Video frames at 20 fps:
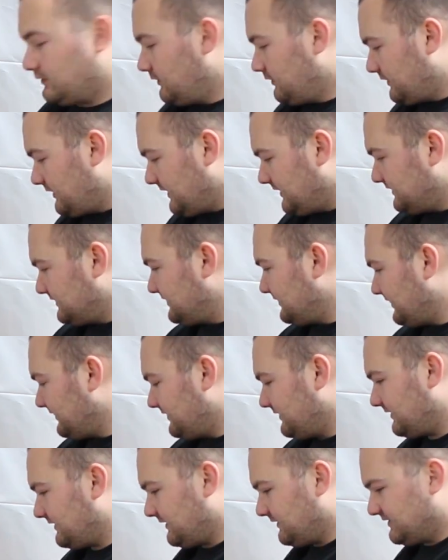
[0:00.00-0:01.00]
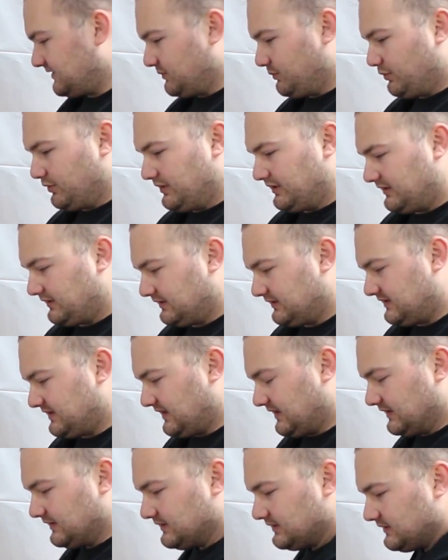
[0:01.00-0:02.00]
Okay, so I think that was a pretty good
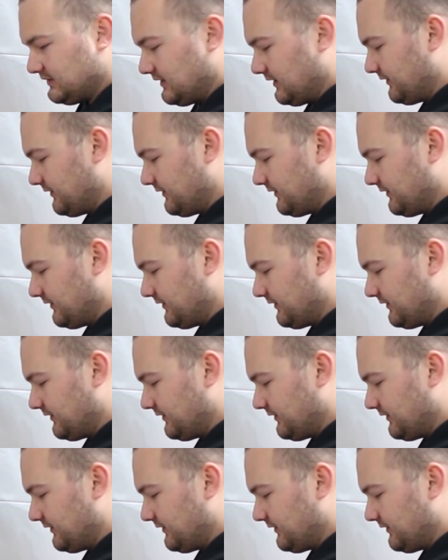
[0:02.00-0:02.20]
test.